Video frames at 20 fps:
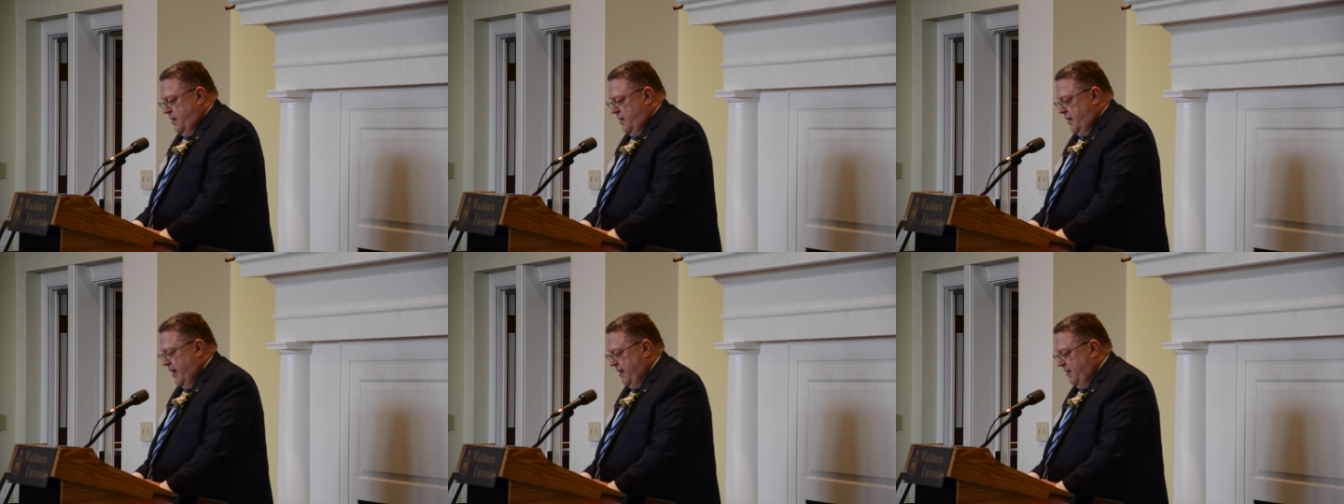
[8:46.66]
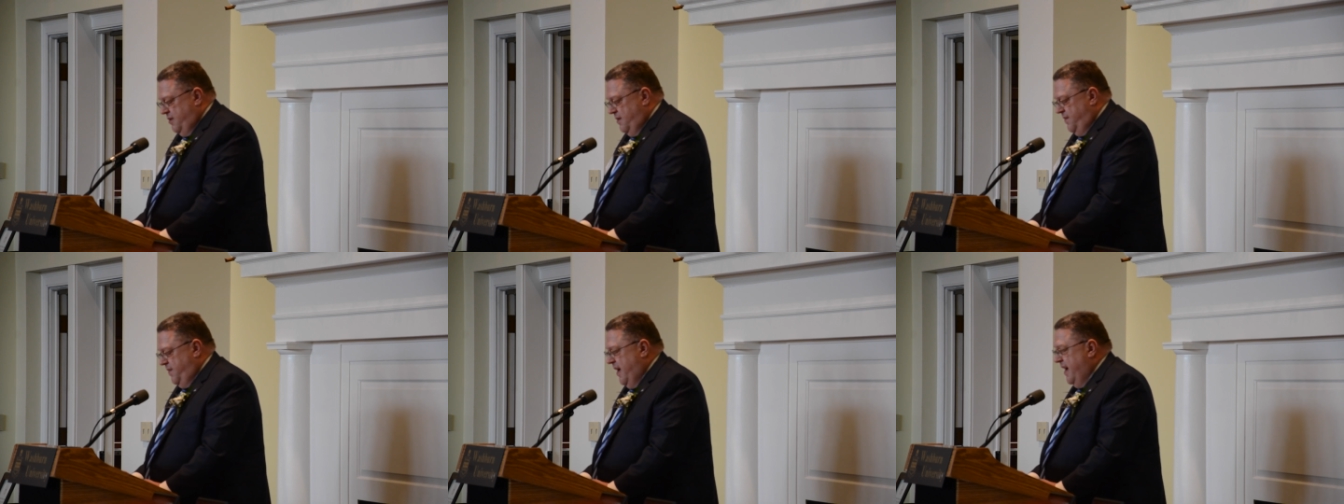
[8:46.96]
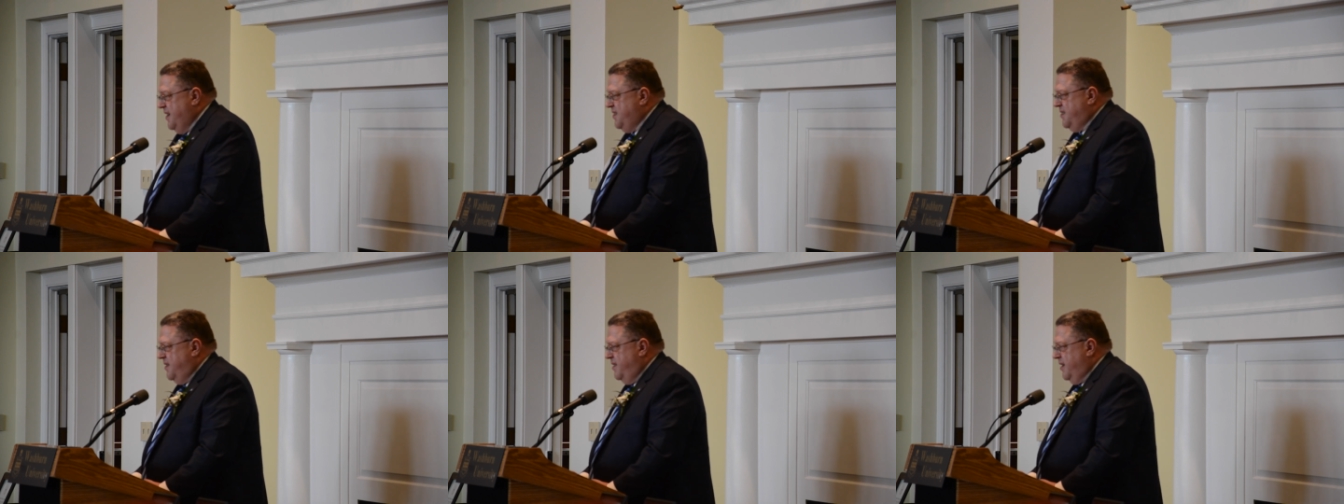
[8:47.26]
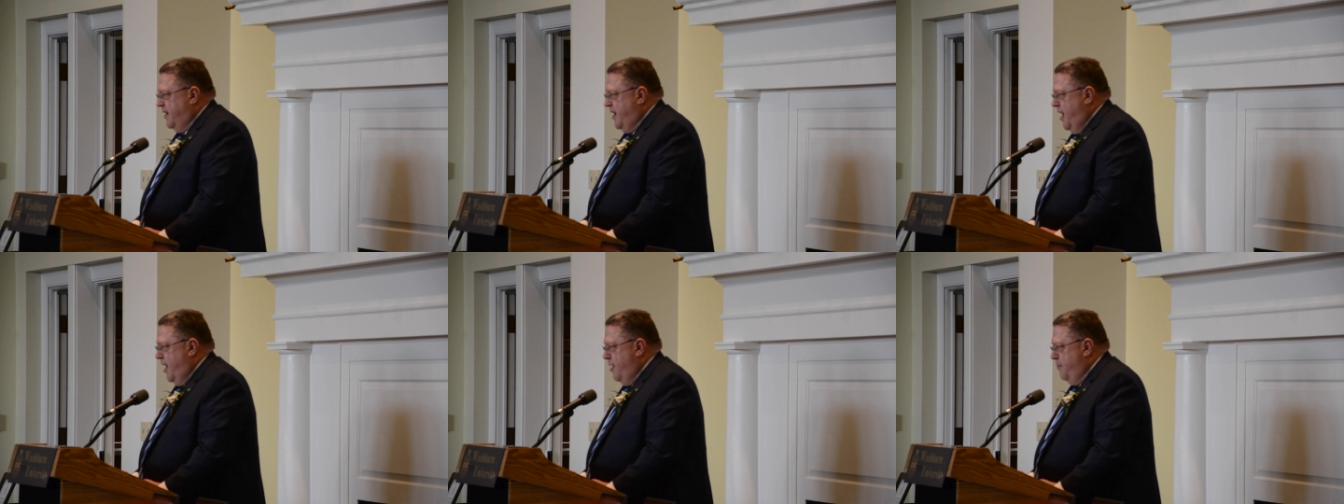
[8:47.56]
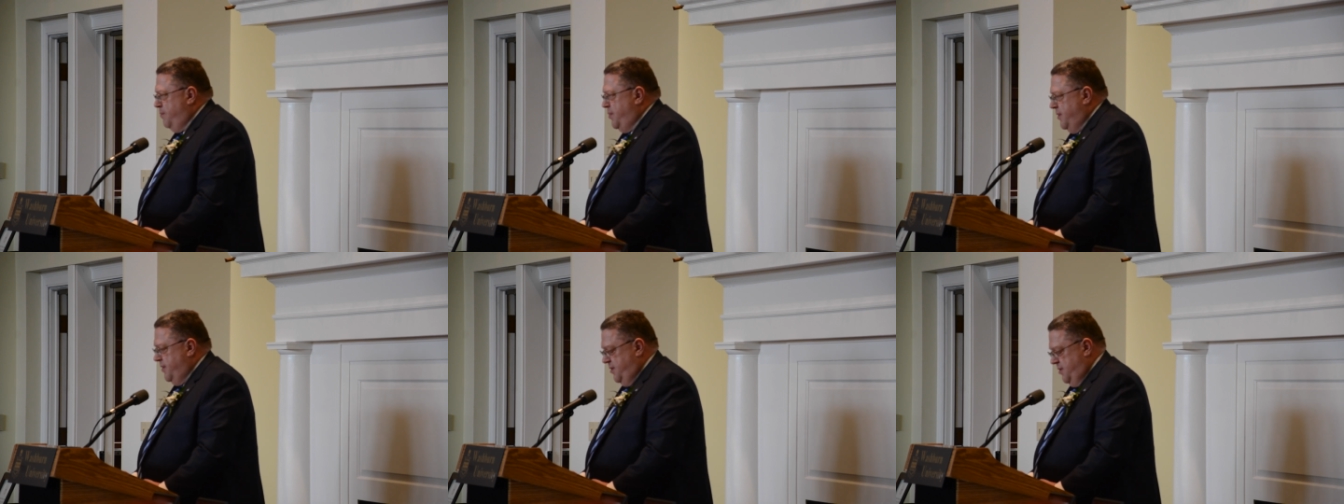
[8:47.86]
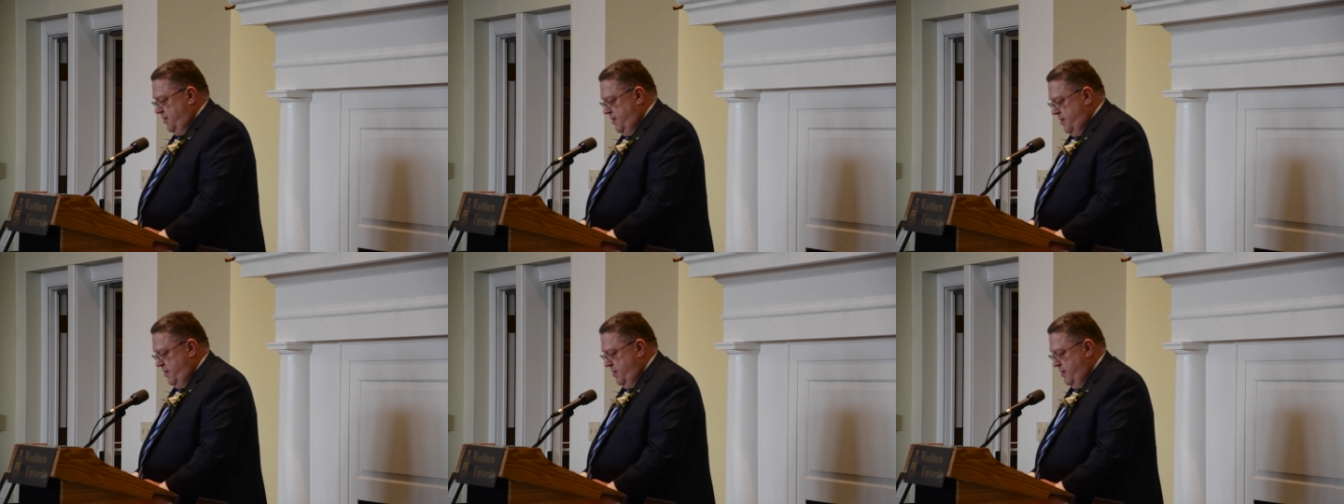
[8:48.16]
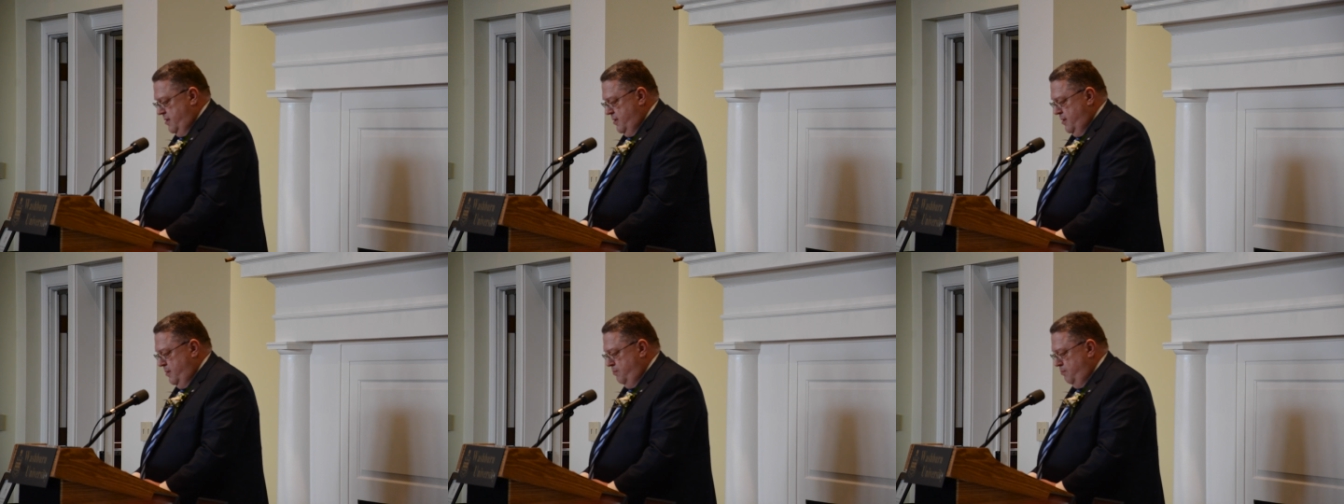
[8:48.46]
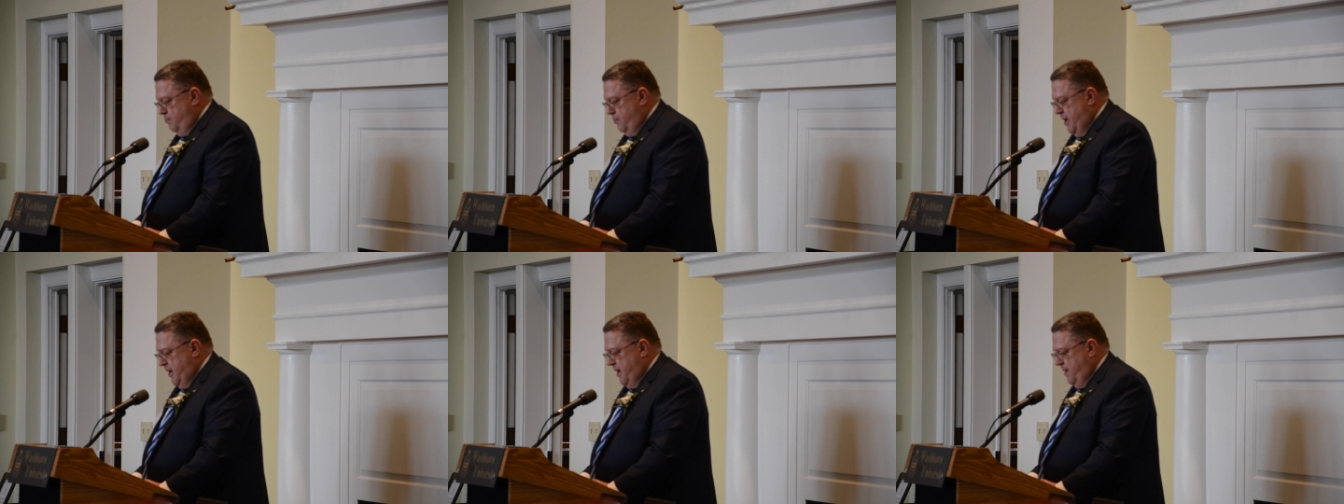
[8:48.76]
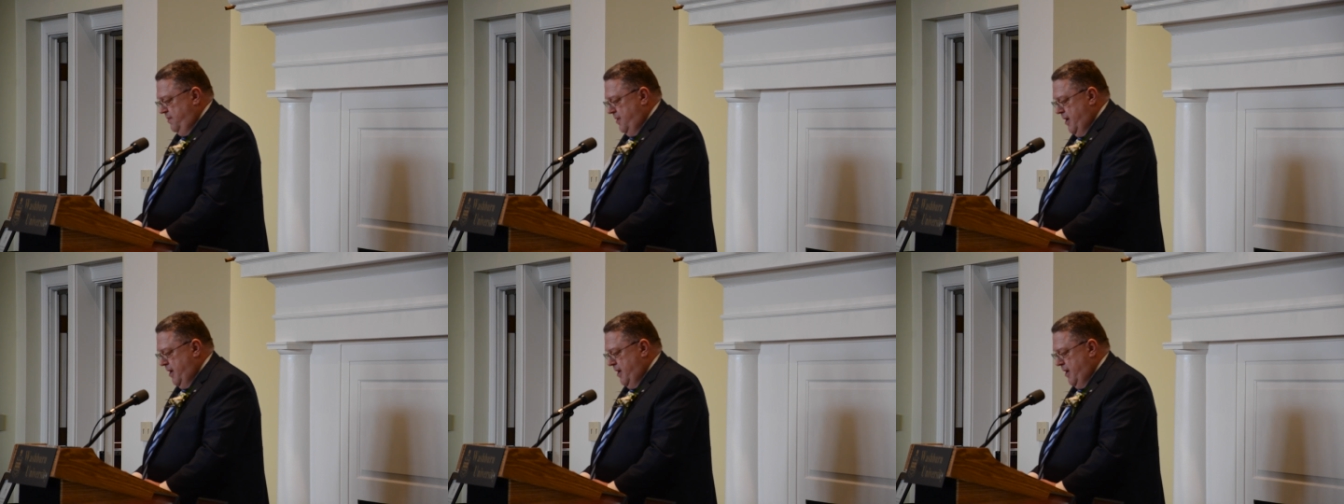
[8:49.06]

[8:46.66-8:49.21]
Like the face of the campus, many